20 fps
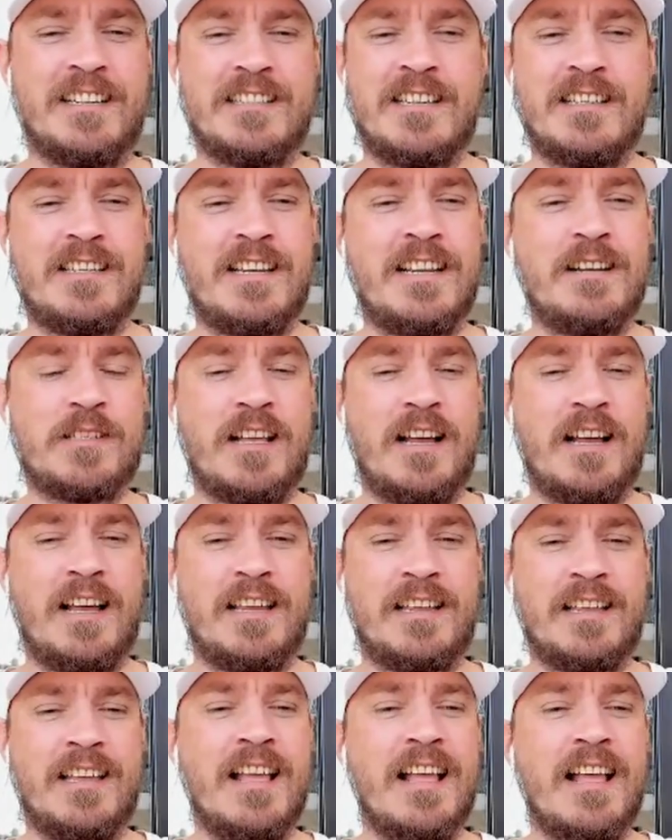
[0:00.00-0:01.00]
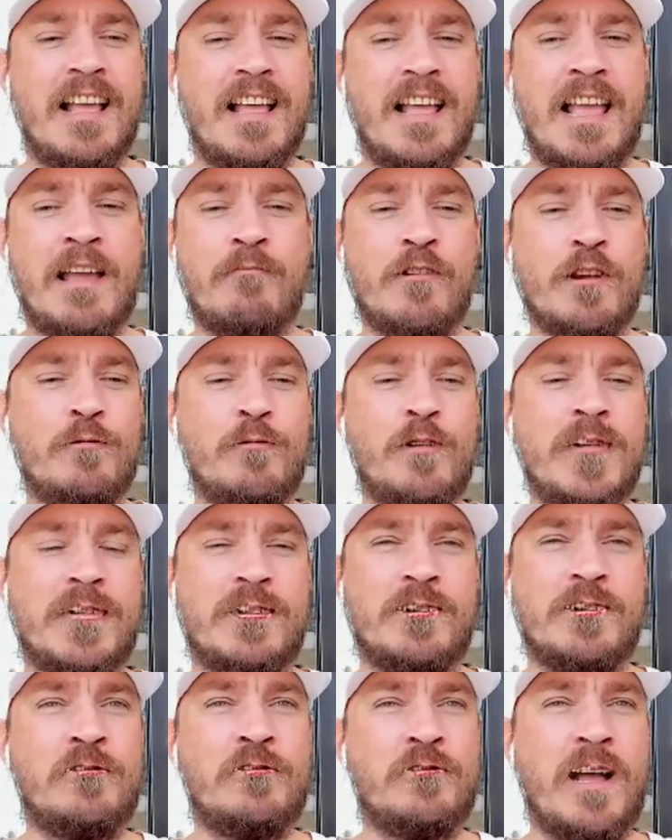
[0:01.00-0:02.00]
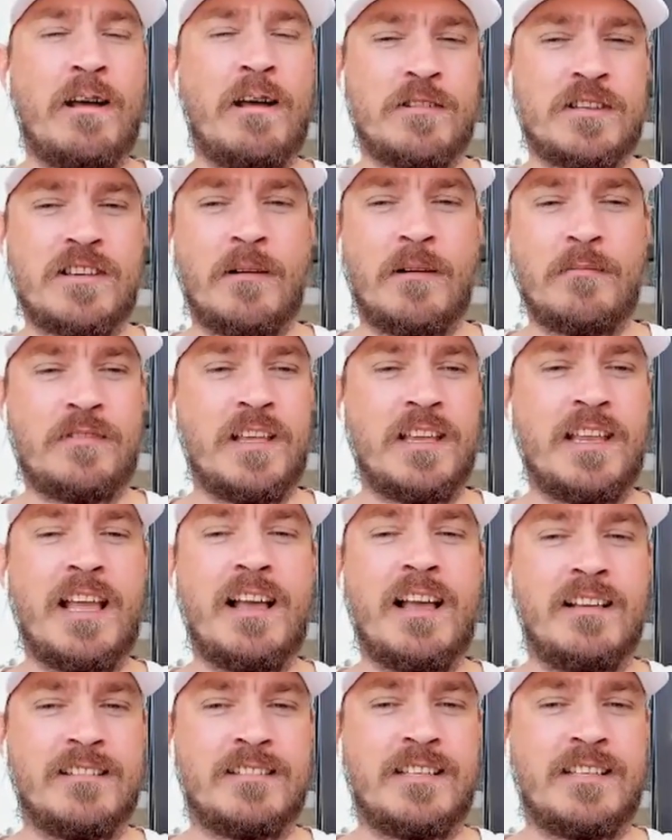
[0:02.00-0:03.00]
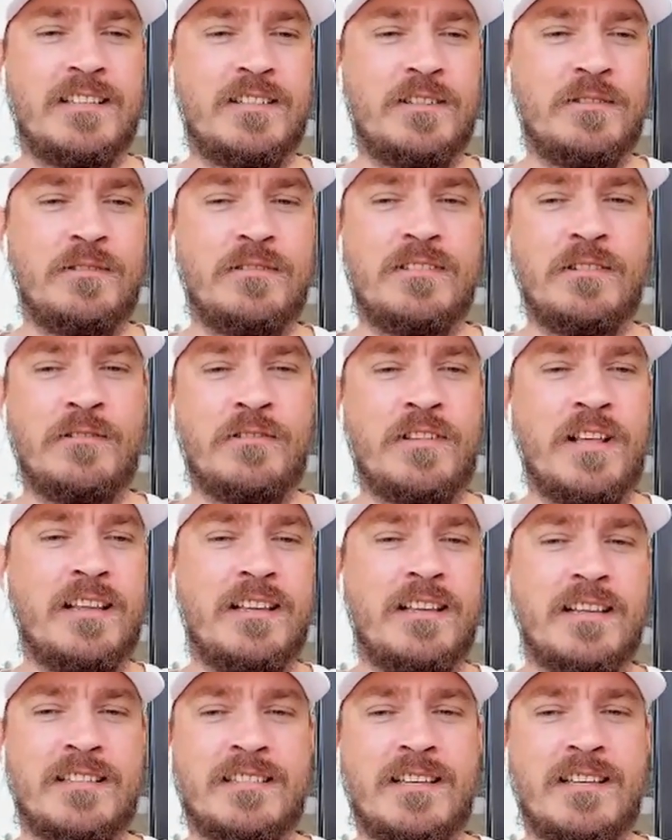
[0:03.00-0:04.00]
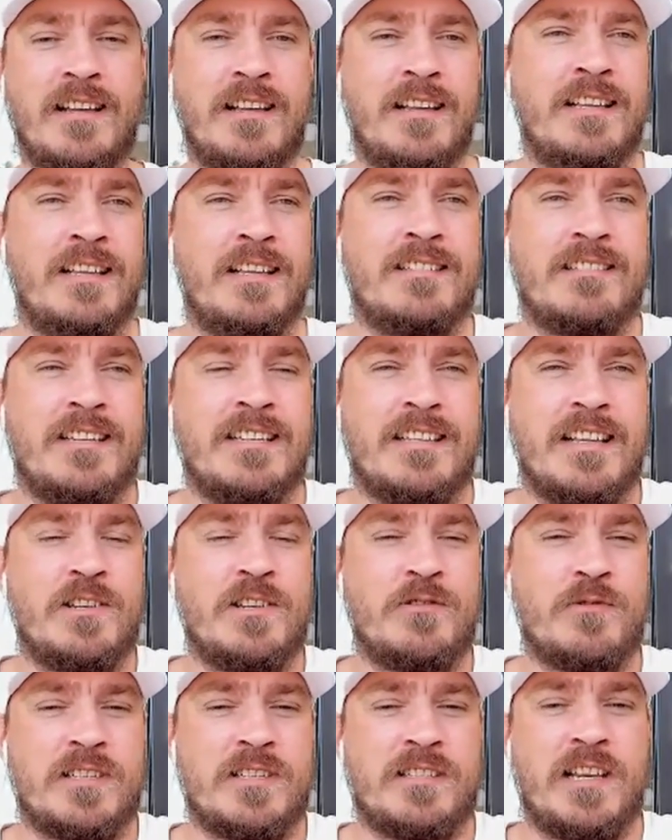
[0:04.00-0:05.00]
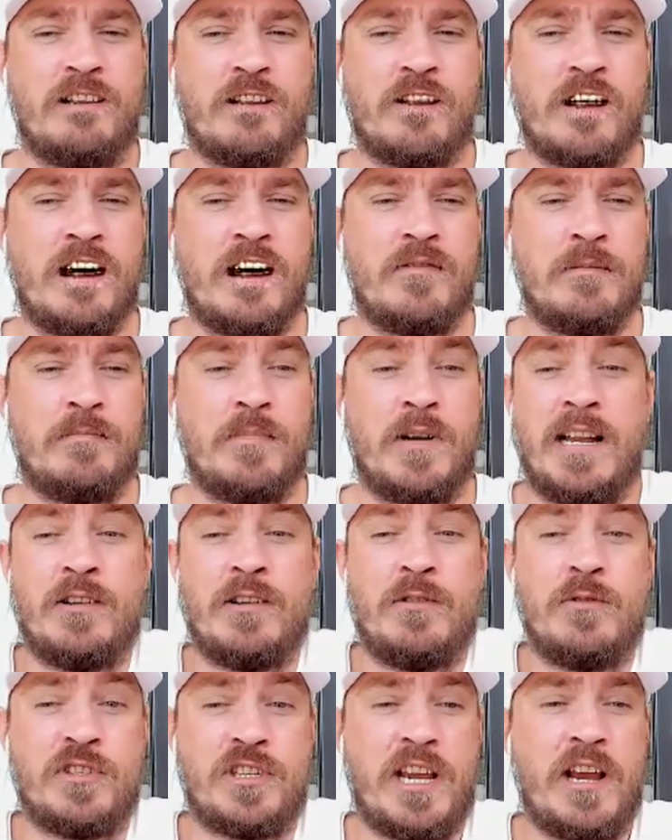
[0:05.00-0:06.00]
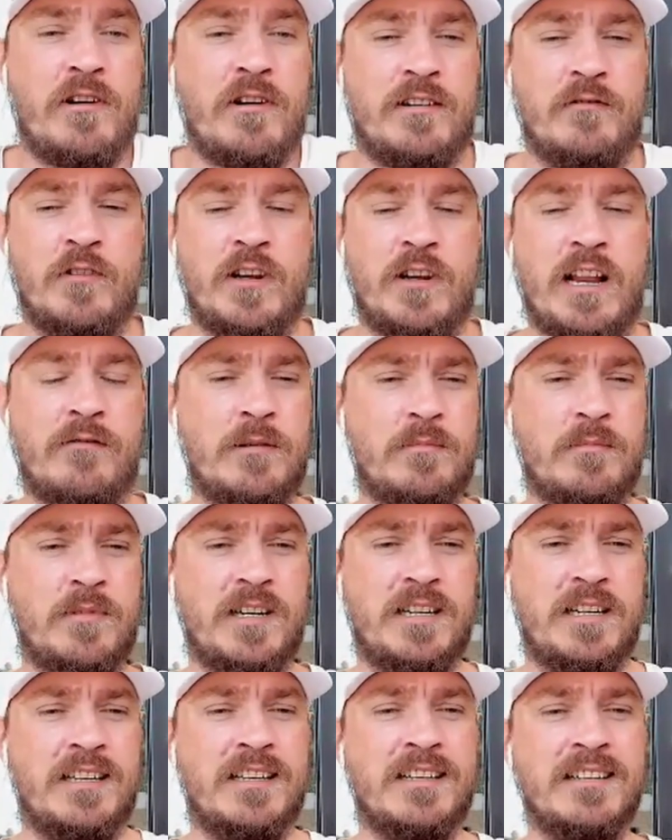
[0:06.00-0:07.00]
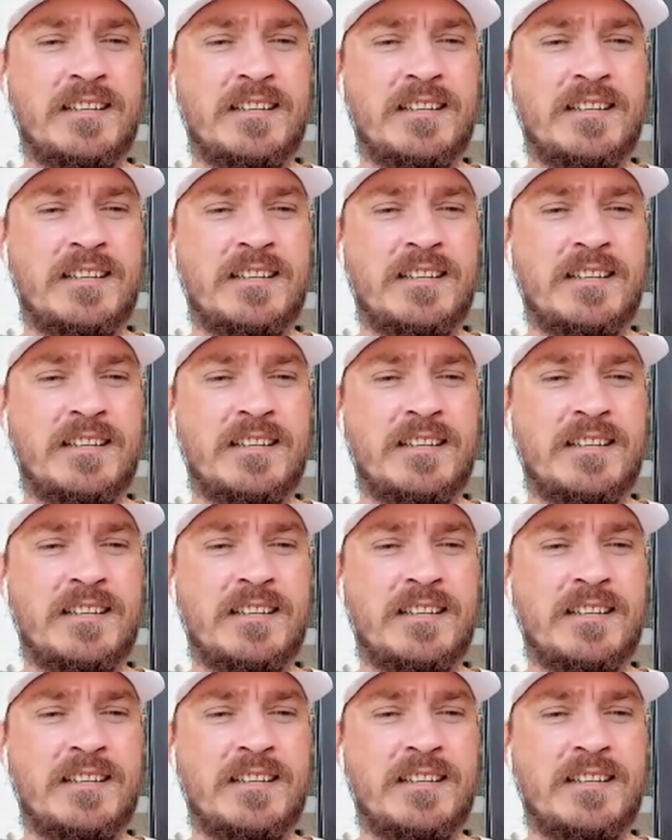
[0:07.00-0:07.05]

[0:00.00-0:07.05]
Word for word: Because it seems like every week you found something else that you, yeah, you yeah, think yeah. Is, uh, is, is interesting for everybody, and you share it with everybody.